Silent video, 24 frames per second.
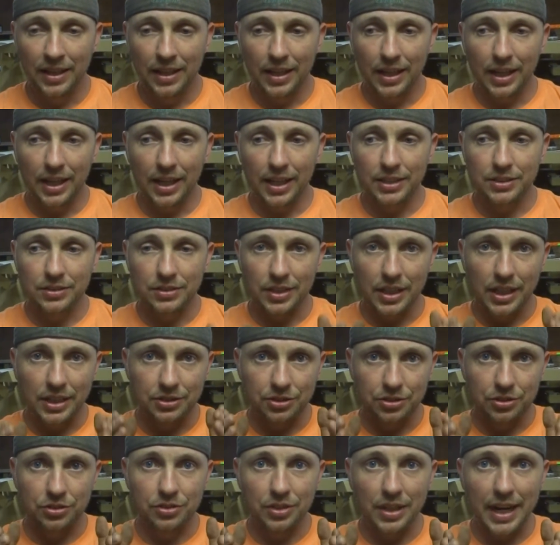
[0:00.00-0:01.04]
is, as
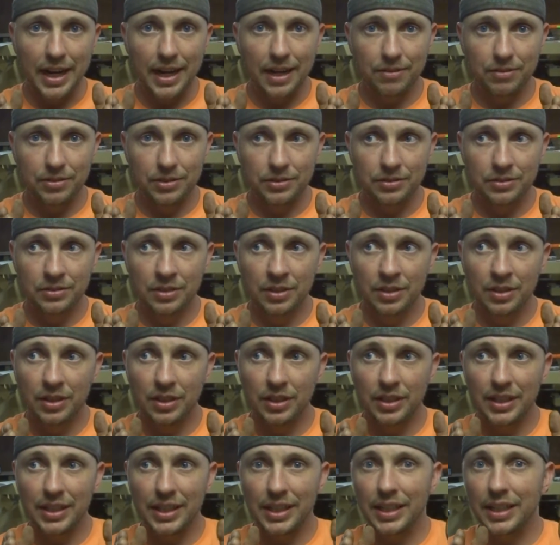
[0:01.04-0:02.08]
you're driving,
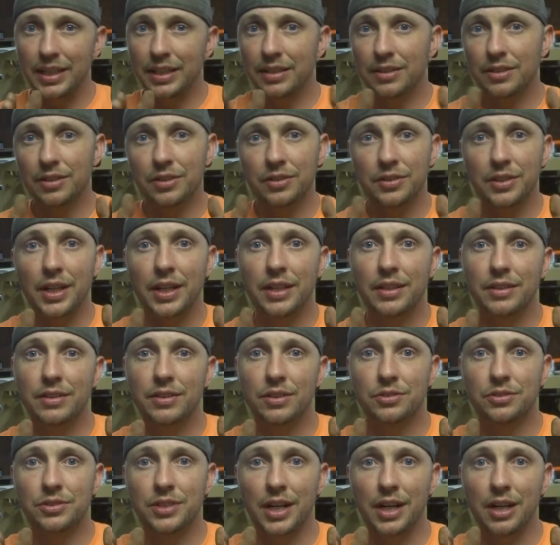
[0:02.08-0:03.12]
any little thing that
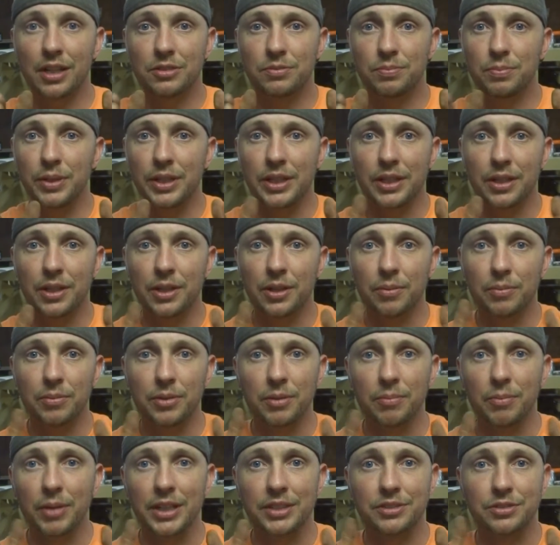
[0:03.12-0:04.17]
those tires pick up,
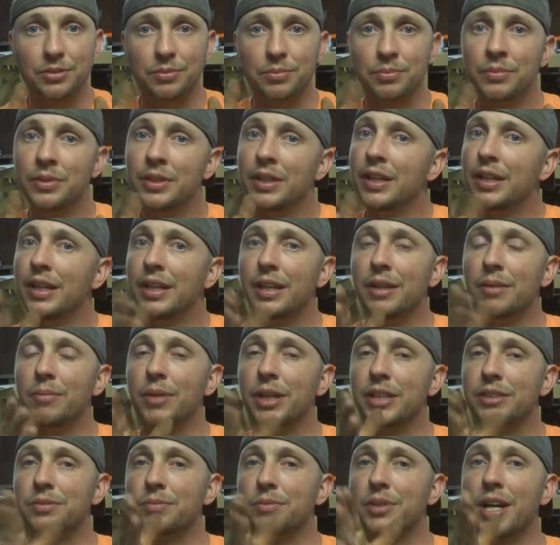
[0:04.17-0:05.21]
it makes them
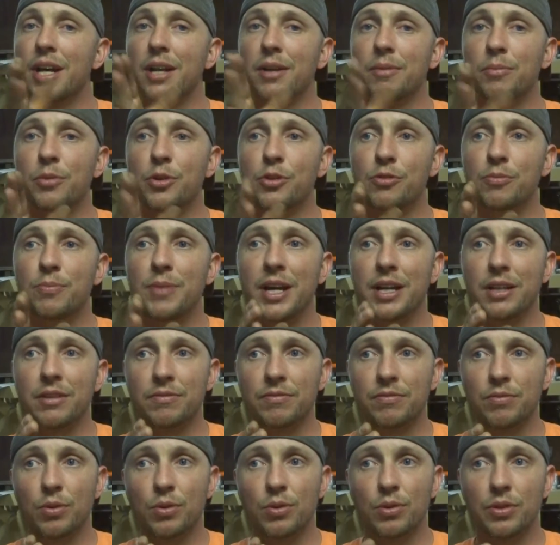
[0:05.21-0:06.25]
kind of move back and
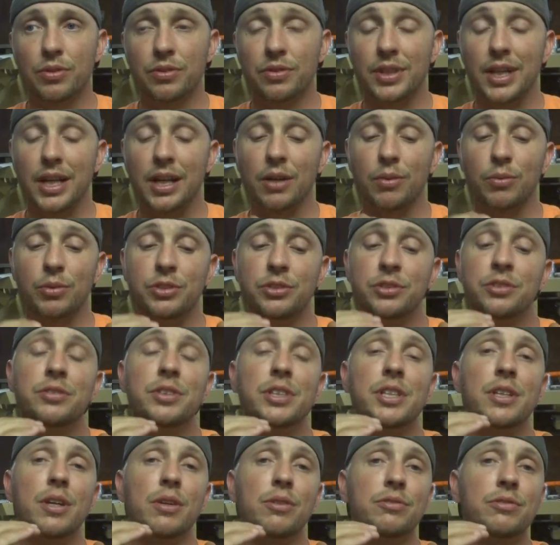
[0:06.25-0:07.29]
forth. Now, when you
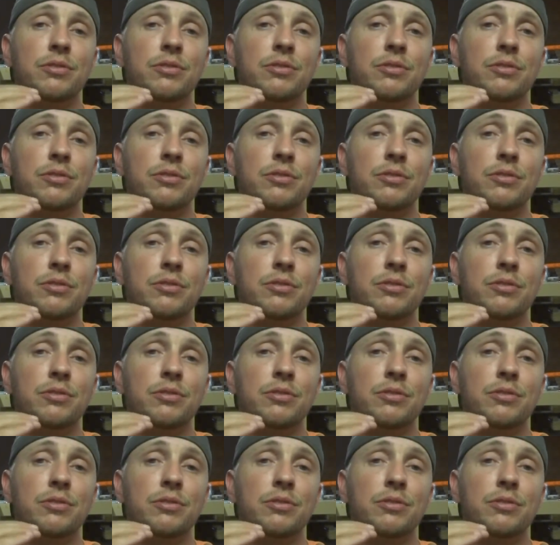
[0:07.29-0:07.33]
see those